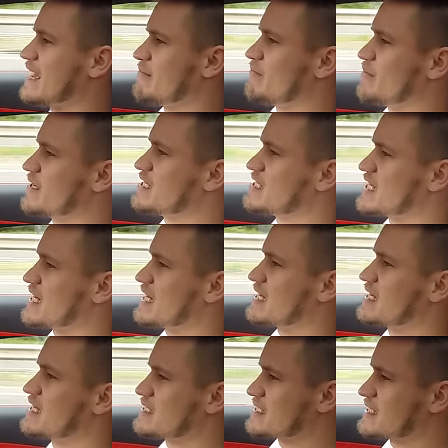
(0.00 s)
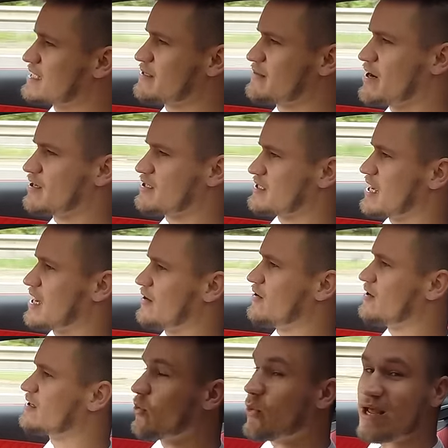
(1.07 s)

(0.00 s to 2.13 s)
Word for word: M P G at sixty miles an hour,